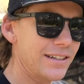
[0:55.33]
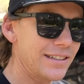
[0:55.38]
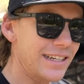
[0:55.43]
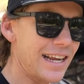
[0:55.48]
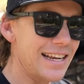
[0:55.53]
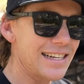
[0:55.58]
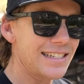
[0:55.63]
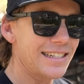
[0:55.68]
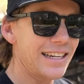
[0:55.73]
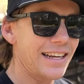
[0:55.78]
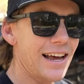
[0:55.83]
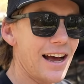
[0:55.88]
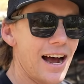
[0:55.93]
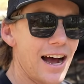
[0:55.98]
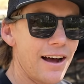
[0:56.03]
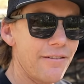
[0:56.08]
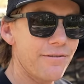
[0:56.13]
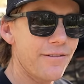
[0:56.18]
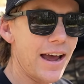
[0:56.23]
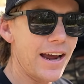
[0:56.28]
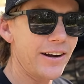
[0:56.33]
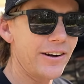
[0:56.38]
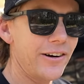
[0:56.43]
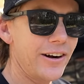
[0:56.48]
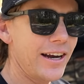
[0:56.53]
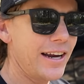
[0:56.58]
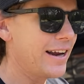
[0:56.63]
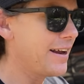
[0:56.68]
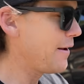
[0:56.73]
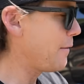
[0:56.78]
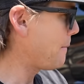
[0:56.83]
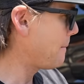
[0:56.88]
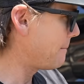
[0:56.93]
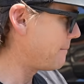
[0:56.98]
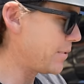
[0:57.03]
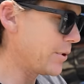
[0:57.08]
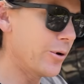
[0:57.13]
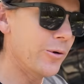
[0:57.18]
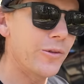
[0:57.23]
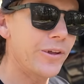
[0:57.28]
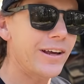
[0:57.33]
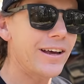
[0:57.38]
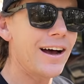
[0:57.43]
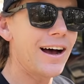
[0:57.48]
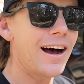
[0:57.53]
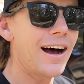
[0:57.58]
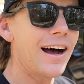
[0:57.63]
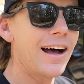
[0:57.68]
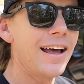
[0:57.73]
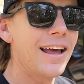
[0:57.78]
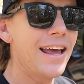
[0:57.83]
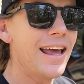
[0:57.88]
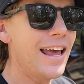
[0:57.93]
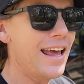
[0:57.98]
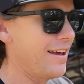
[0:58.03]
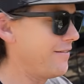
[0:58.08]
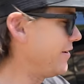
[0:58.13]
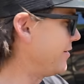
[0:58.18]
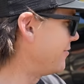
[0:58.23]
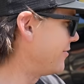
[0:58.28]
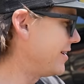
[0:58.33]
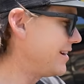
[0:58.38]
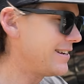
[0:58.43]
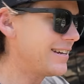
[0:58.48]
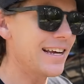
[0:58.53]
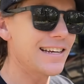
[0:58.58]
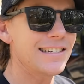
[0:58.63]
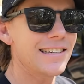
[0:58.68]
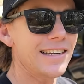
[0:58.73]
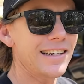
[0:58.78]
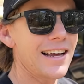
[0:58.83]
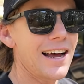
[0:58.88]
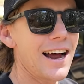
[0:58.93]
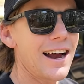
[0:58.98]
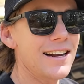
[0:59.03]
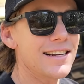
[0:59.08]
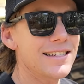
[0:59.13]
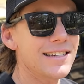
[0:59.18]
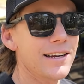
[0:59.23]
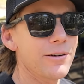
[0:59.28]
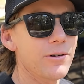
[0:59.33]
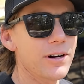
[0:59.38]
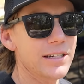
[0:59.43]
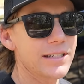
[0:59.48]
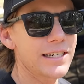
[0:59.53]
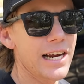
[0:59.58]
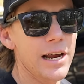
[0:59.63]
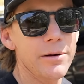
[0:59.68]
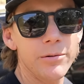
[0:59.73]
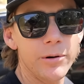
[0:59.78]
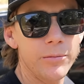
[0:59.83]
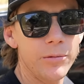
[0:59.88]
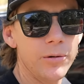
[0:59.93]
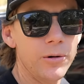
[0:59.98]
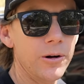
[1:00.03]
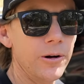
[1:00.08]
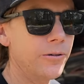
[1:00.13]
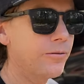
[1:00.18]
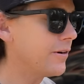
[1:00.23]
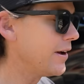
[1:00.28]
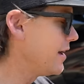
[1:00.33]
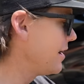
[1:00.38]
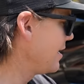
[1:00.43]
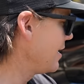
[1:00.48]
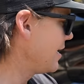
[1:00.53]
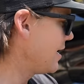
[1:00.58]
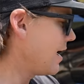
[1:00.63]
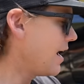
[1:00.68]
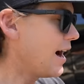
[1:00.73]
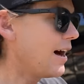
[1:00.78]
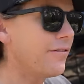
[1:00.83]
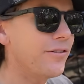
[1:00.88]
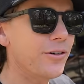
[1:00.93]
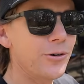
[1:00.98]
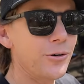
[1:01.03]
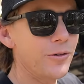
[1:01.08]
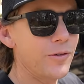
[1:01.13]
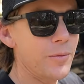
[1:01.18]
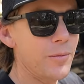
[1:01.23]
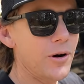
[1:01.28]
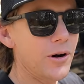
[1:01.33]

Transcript: Test the car factory, build the car, and then retest the car and see what it's capable of after all the